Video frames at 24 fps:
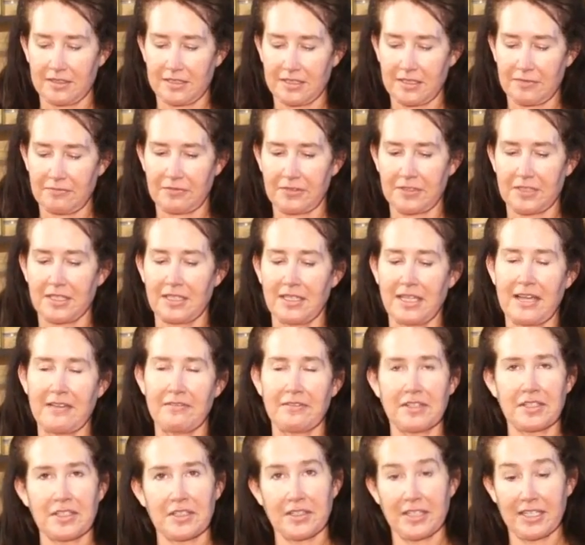except for the
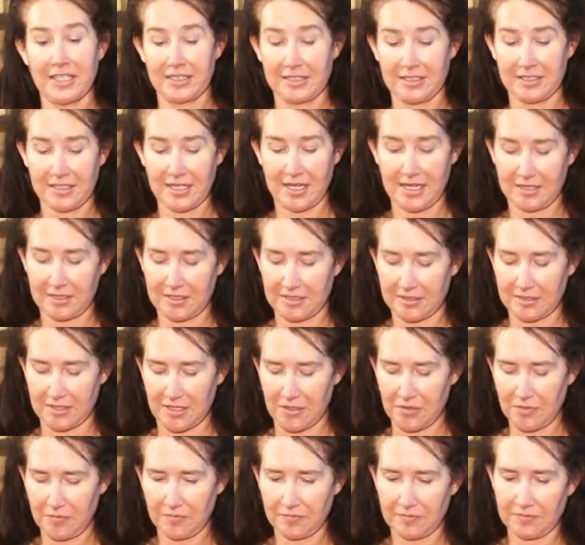lavender inside the
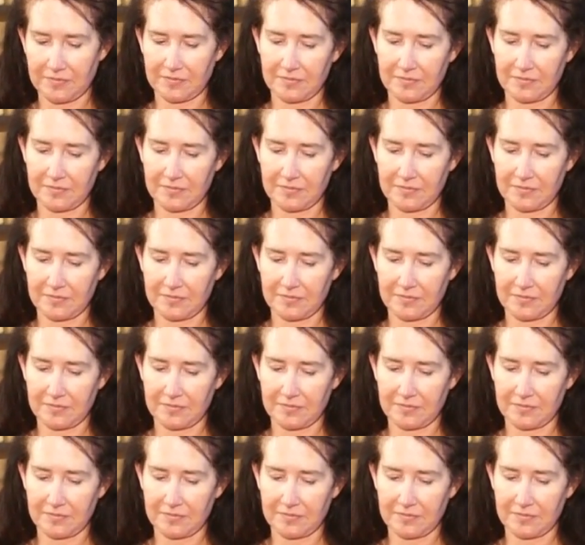soap.